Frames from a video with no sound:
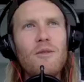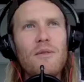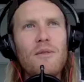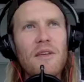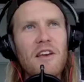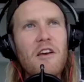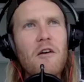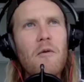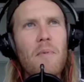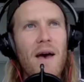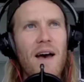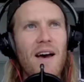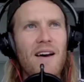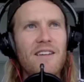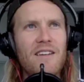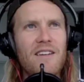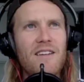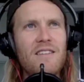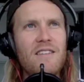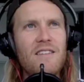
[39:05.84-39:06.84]
think
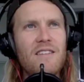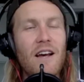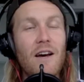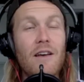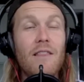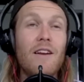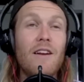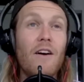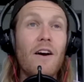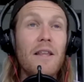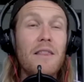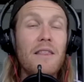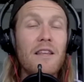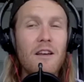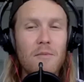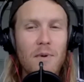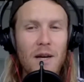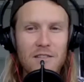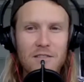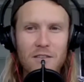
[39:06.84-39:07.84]
about it,
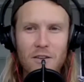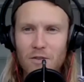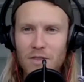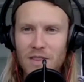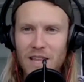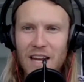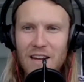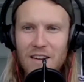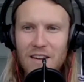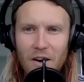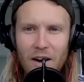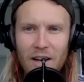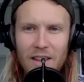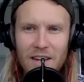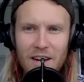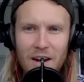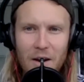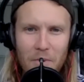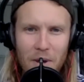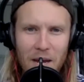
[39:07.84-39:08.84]
so that night
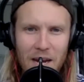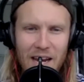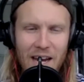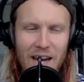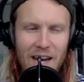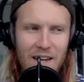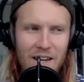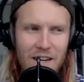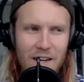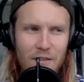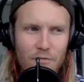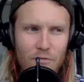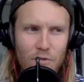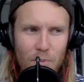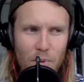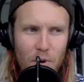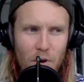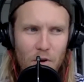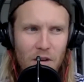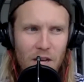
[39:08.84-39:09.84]
that I went out in
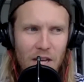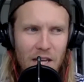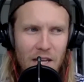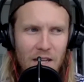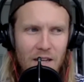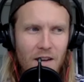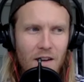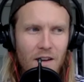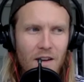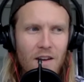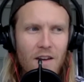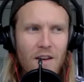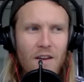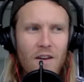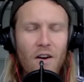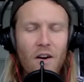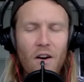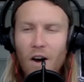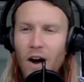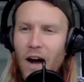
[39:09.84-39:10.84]
Roppongi,
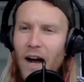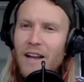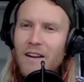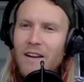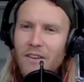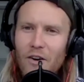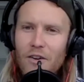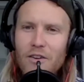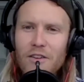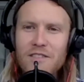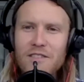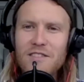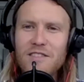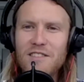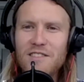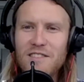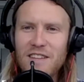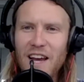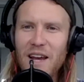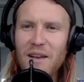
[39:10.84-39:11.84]
I noticed
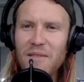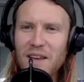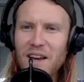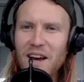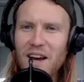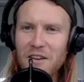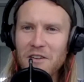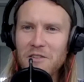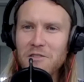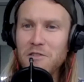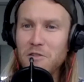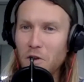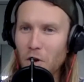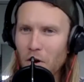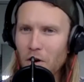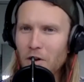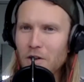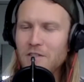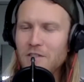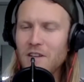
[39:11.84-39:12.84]
the same thing. I noticed
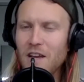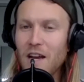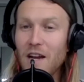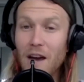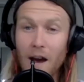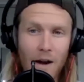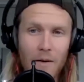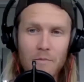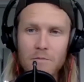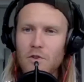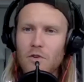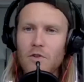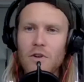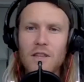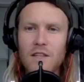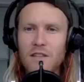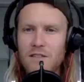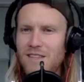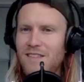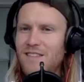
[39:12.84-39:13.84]
girls, and I'm
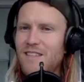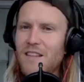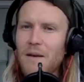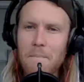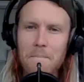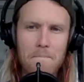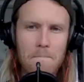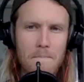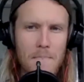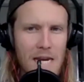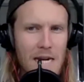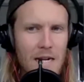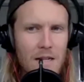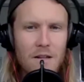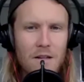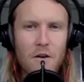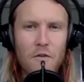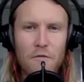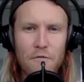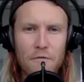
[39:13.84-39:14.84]
talking, this is in the
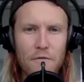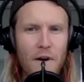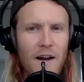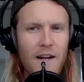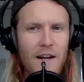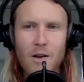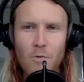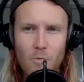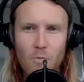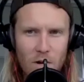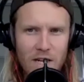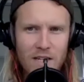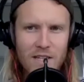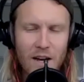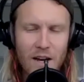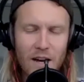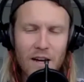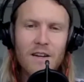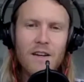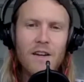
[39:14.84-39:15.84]
middle of fucking
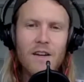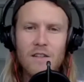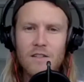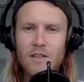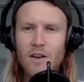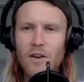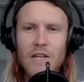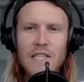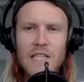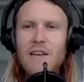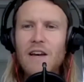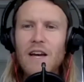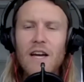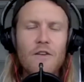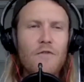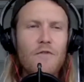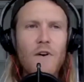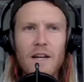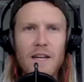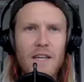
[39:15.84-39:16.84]
winter. So it's
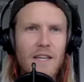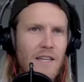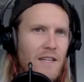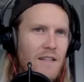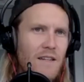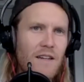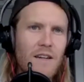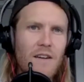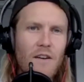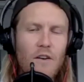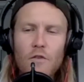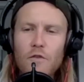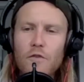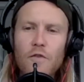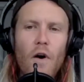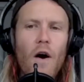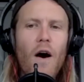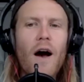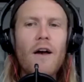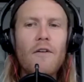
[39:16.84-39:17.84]
like fucking
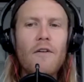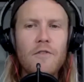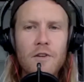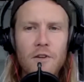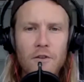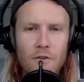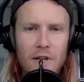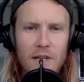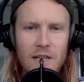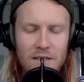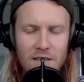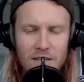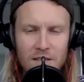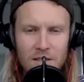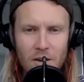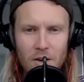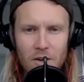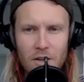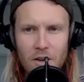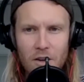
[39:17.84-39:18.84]
5 degrees in
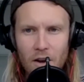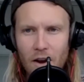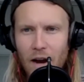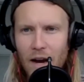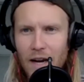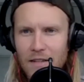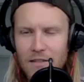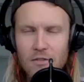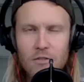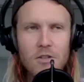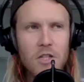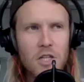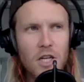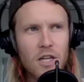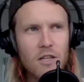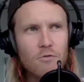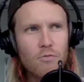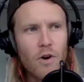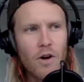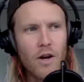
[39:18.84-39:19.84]
Tokyo. I saw
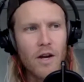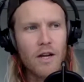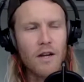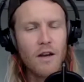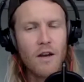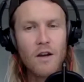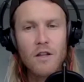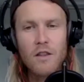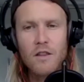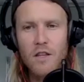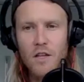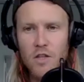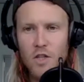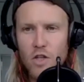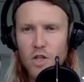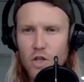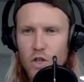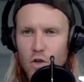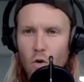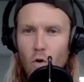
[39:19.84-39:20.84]
chicks wearing the
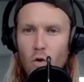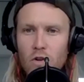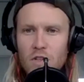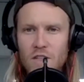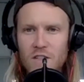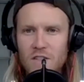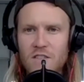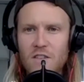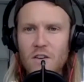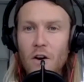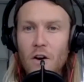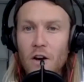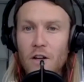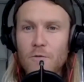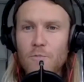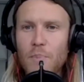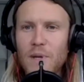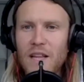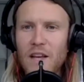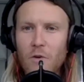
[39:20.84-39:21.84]
shortest
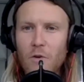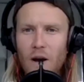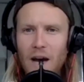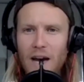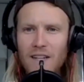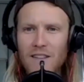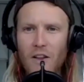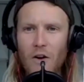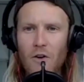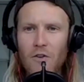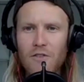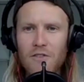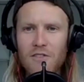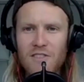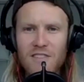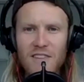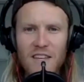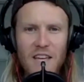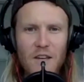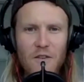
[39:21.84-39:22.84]
skirts, but they all had long
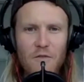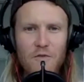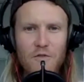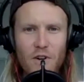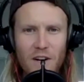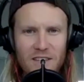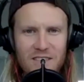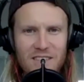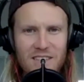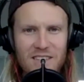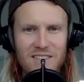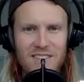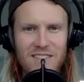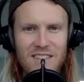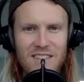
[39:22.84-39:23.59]
sleeve dresses.